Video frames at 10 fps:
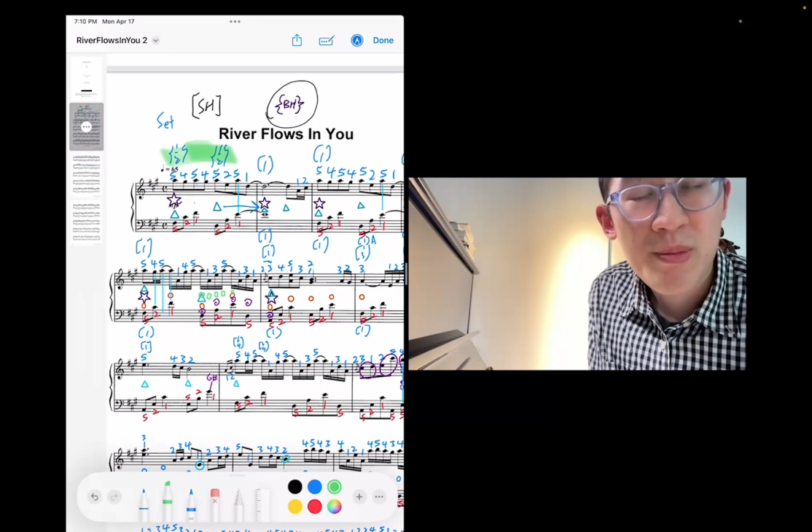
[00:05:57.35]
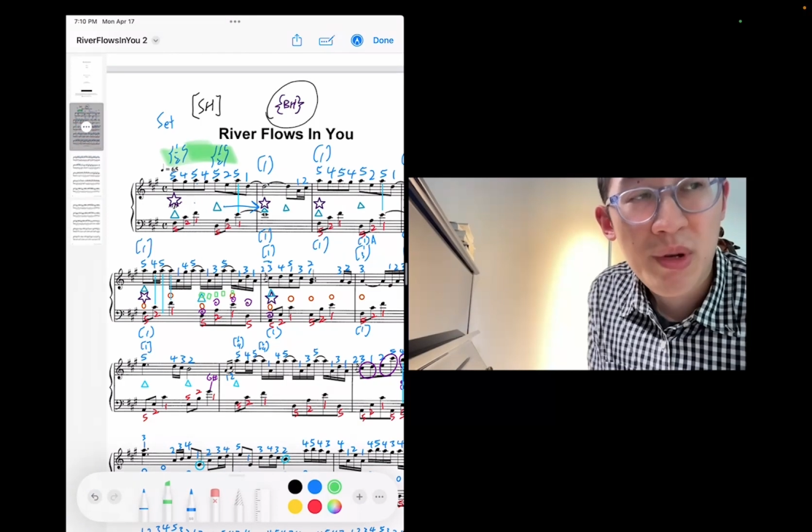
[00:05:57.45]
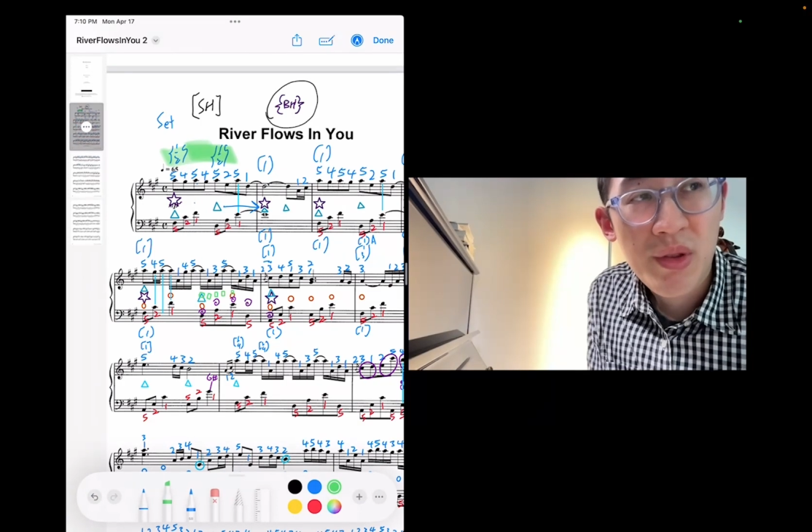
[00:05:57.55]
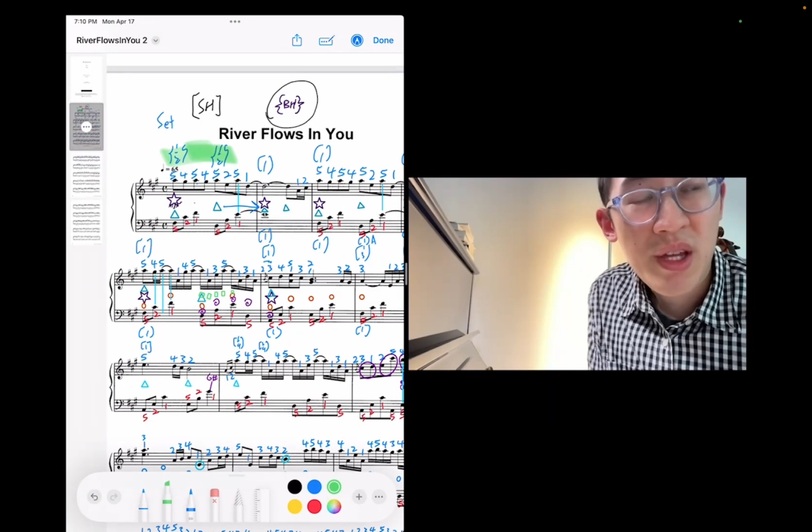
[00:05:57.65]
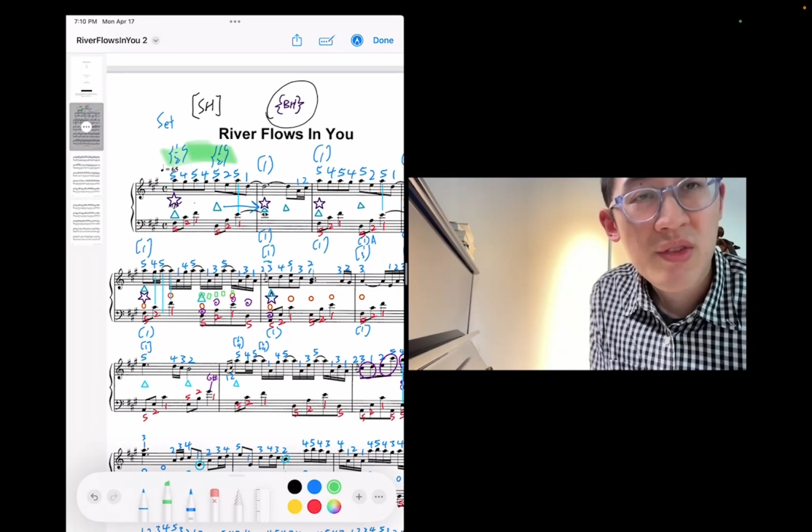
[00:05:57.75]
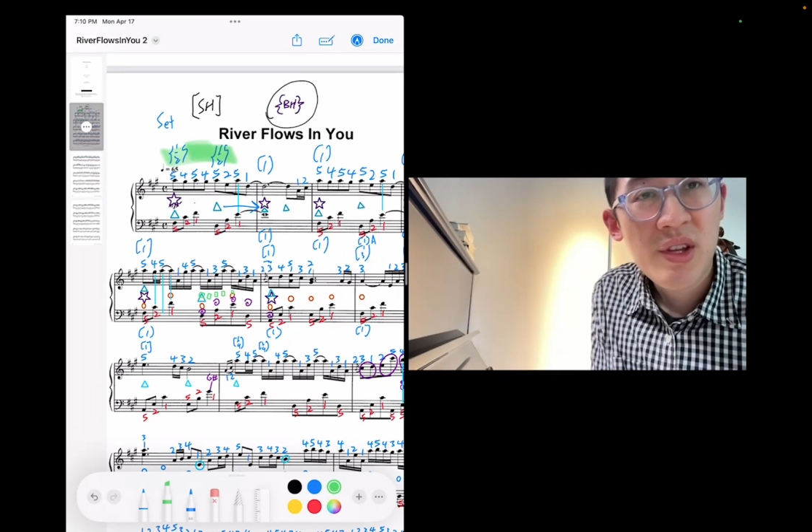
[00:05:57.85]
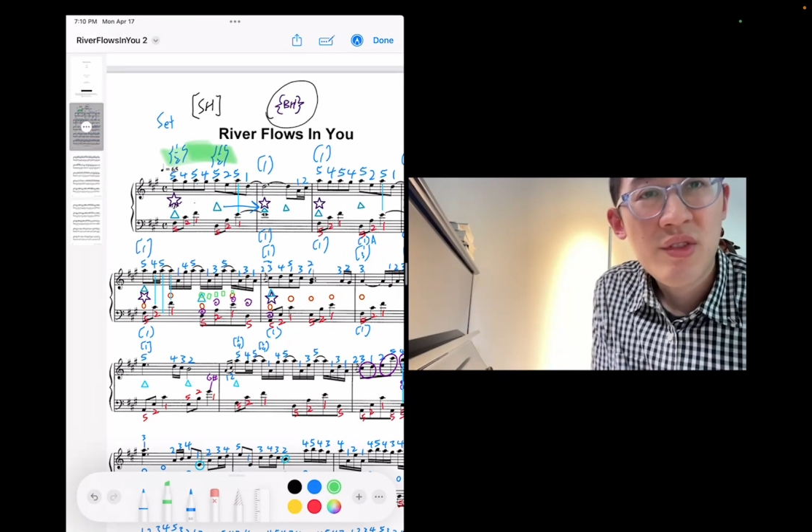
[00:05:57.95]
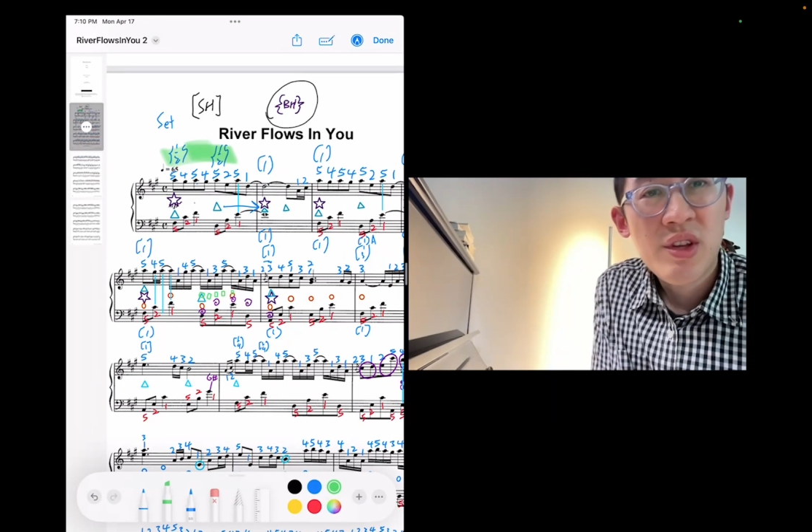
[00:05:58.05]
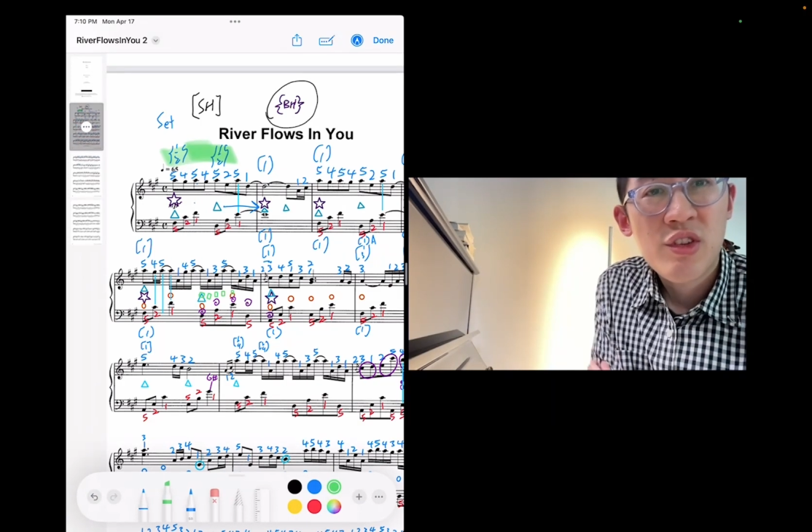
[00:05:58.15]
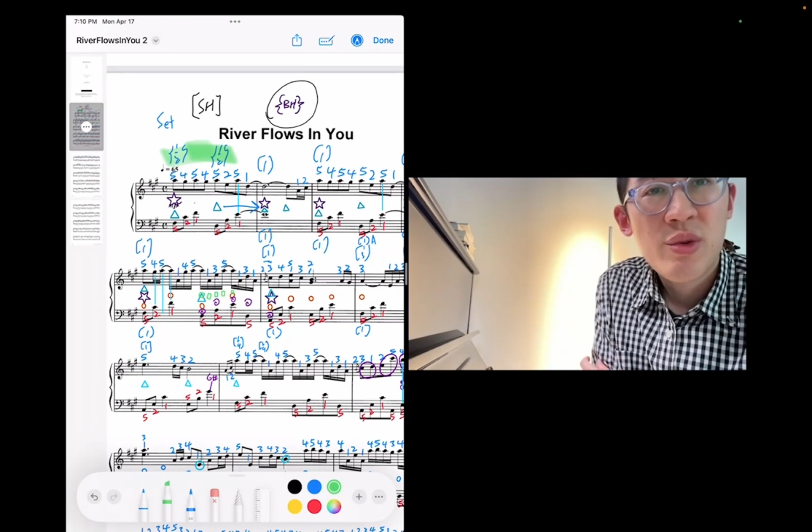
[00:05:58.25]
both hand
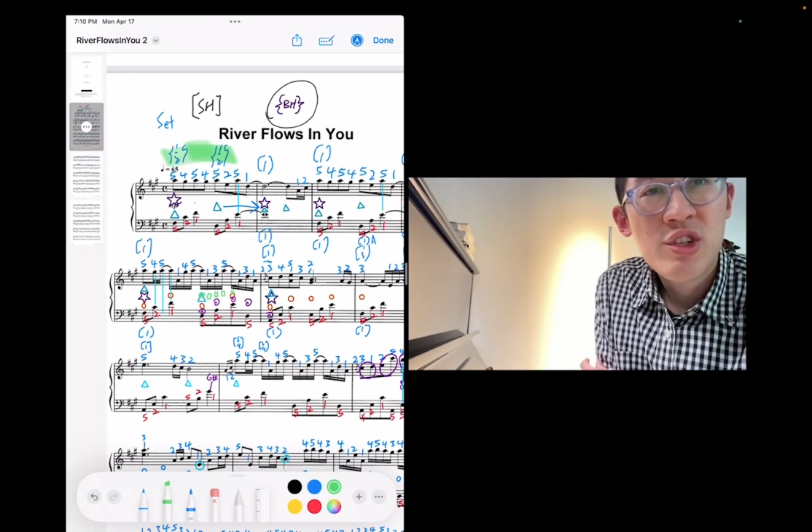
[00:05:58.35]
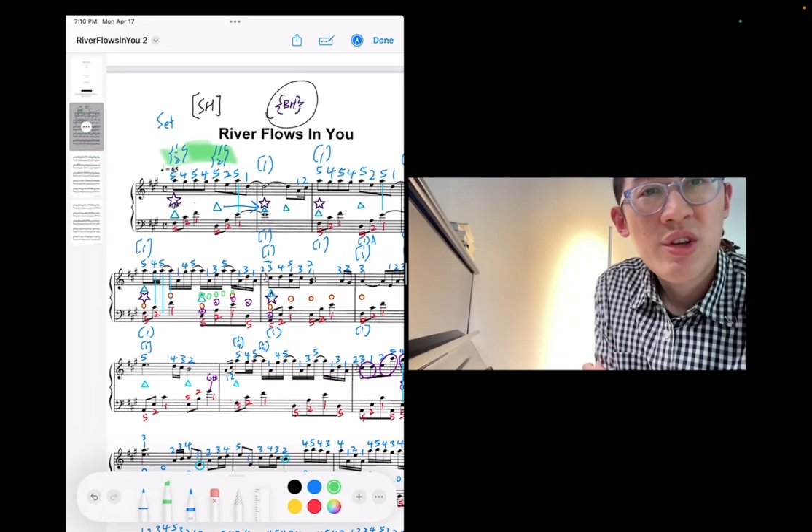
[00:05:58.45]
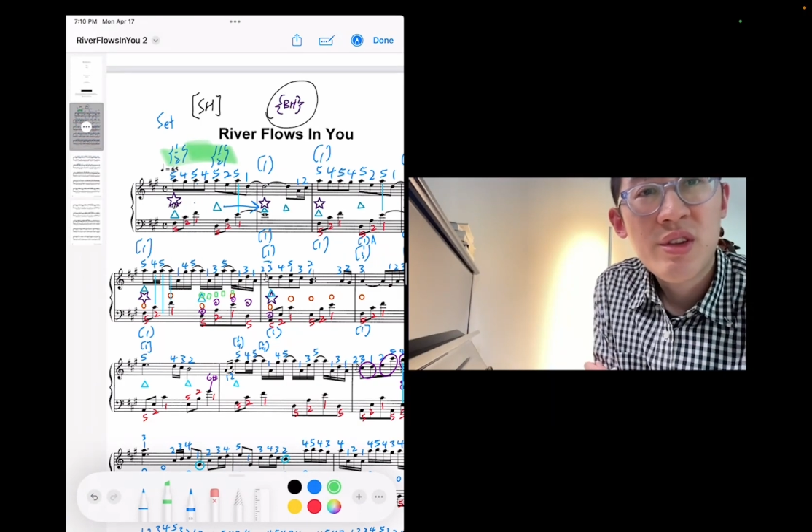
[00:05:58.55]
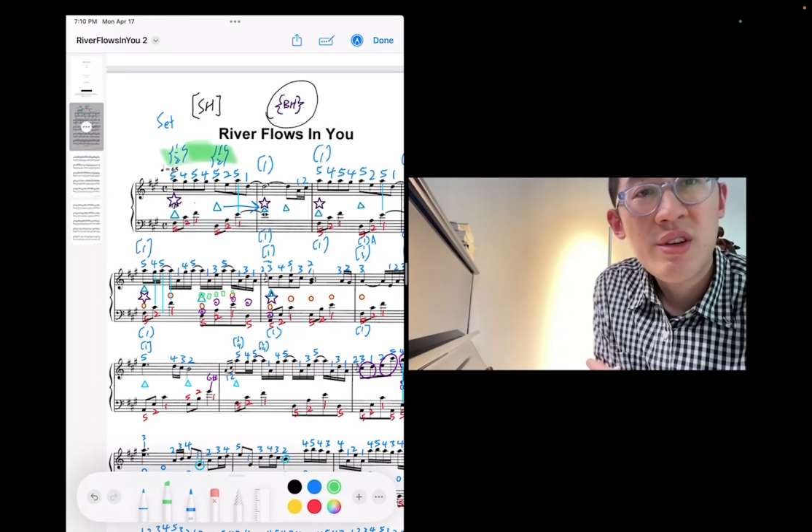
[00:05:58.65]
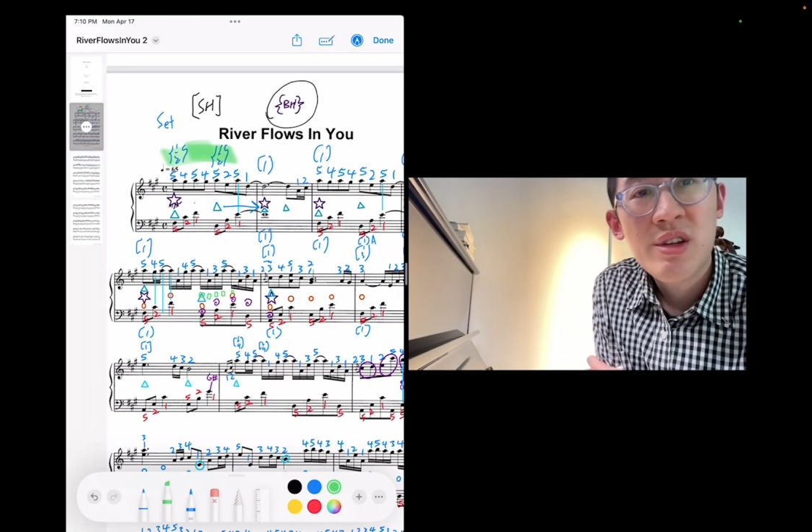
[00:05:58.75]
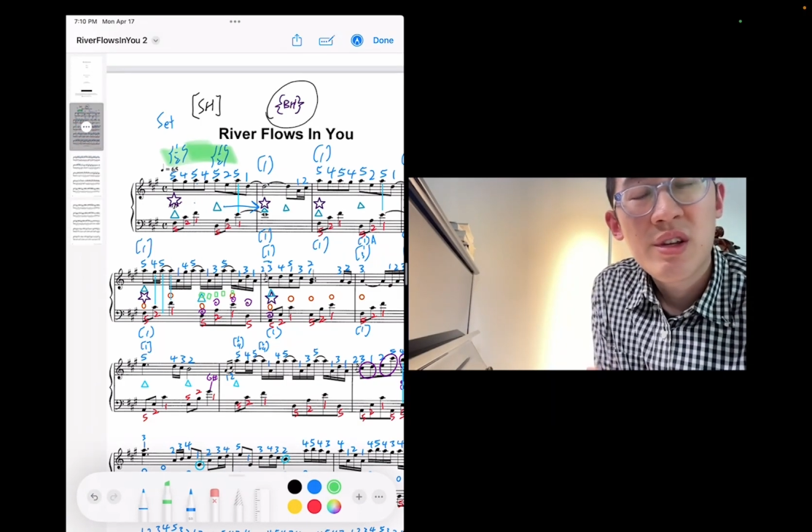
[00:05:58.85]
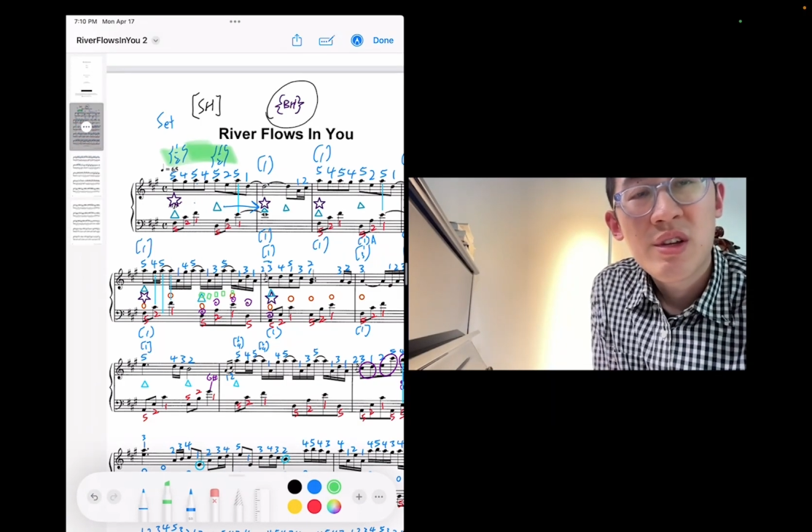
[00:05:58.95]
sets next to each other.